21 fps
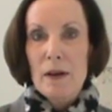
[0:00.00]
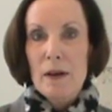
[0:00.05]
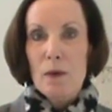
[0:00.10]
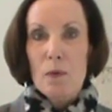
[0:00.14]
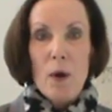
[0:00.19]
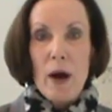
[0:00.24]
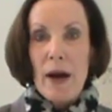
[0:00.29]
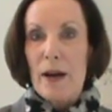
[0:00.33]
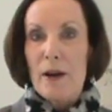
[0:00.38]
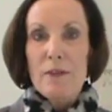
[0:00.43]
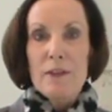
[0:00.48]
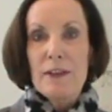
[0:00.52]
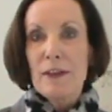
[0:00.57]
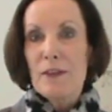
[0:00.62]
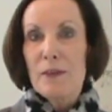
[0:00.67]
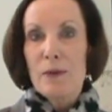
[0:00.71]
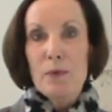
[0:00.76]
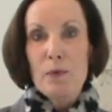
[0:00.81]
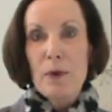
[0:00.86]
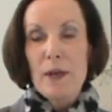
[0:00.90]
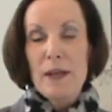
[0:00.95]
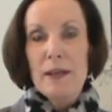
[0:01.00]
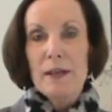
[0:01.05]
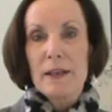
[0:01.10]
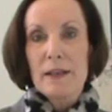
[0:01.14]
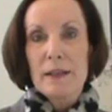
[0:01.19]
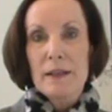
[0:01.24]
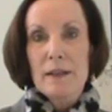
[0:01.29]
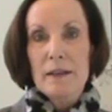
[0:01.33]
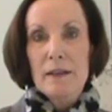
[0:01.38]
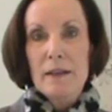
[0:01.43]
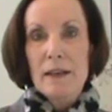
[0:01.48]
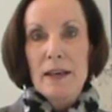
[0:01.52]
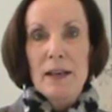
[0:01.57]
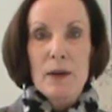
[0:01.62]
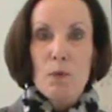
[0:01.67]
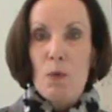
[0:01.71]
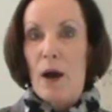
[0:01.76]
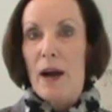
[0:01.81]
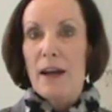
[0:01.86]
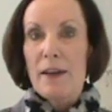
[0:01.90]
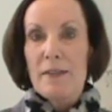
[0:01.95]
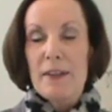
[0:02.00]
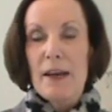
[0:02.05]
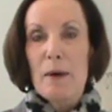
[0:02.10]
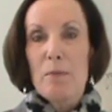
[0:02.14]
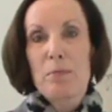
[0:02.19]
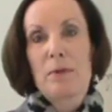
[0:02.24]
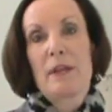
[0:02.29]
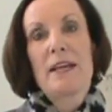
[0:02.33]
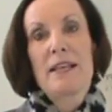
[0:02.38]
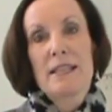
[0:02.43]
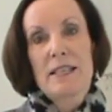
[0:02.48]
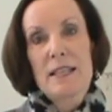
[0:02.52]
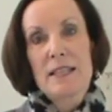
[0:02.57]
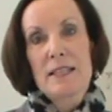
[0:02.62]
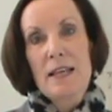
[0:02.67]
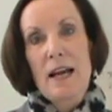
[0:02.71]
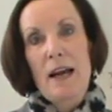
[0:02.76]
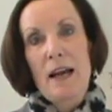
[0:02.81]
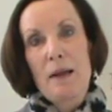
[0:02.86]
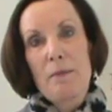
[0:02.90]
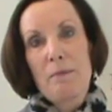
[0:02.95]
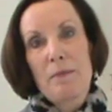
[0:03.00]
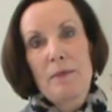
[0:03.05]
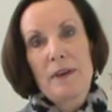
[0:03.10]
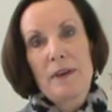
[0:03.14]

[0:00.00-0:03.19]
Why are they in the reading? And why at that place and time?